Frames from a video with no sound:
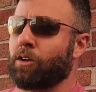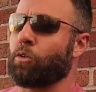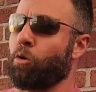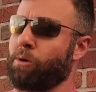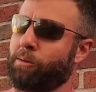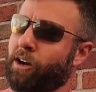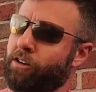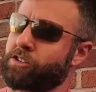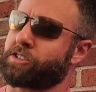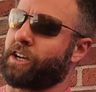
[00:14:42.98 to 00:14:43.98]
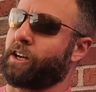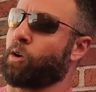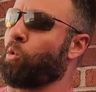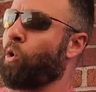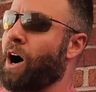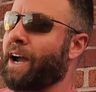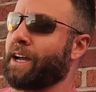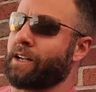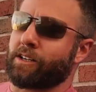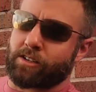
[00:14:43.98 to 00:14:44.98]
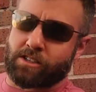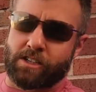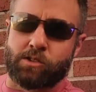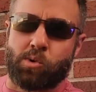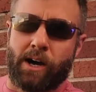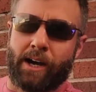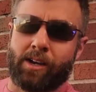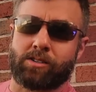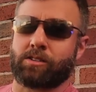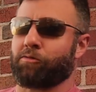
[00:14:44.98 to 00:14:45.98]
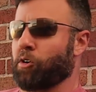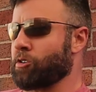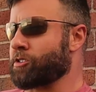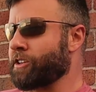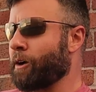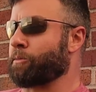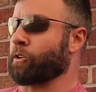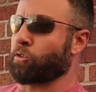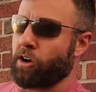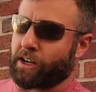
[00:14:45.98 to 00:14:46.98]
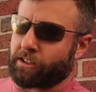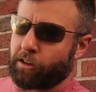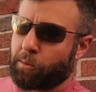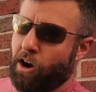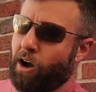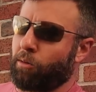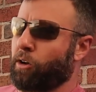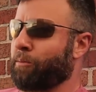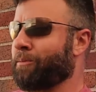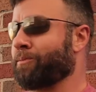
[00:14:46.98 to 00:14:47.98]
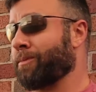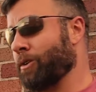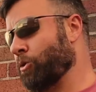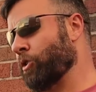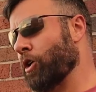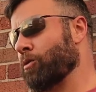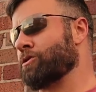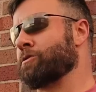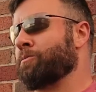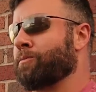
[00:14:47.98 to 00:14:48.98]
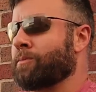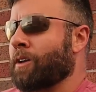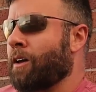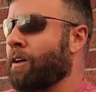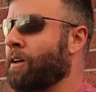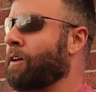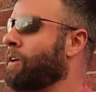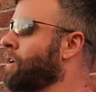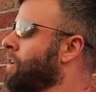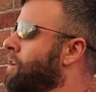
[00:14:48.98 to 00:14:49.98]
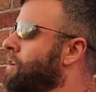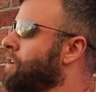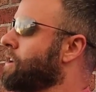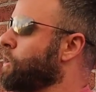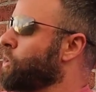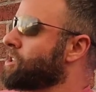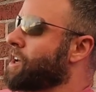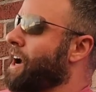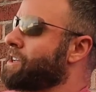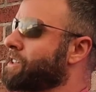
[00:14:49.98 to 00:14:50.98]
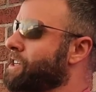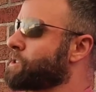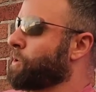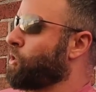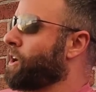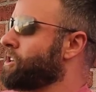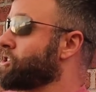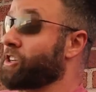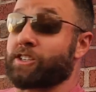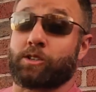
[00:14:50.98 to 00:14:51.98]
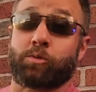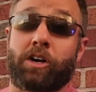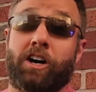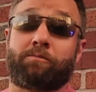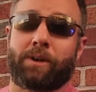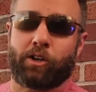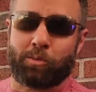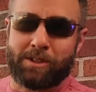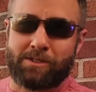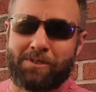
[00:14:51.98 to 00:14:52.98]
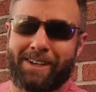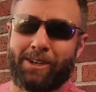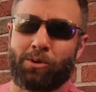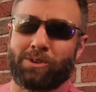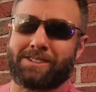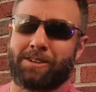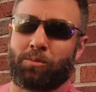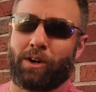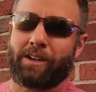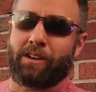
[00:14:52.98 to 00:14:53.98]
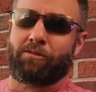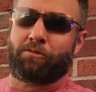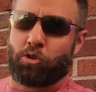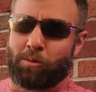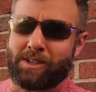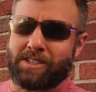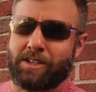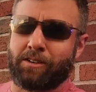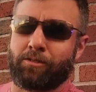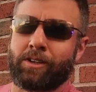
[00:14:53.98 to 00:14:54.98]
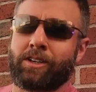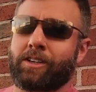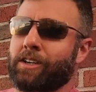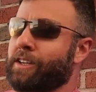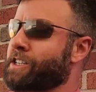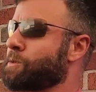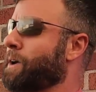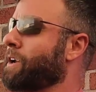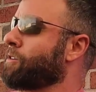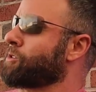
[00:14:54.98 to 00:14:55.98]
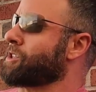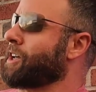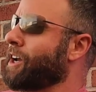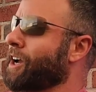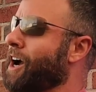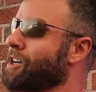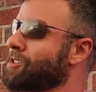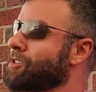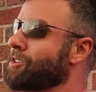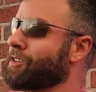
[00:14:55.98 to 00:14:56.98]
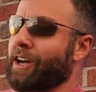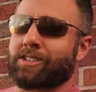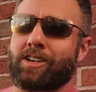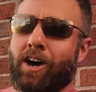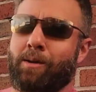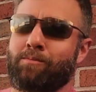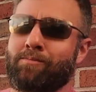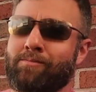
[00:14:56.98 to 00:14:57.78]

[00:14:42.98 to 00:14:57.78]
Well, maybe understanding why it is this way is the first step to correcting the problem. Who knows? Anyways, guys, I guess I'm going to go ahead and shut this one off, but I hope this video was somewhat informative, and that's about it for today, guys. Until next time,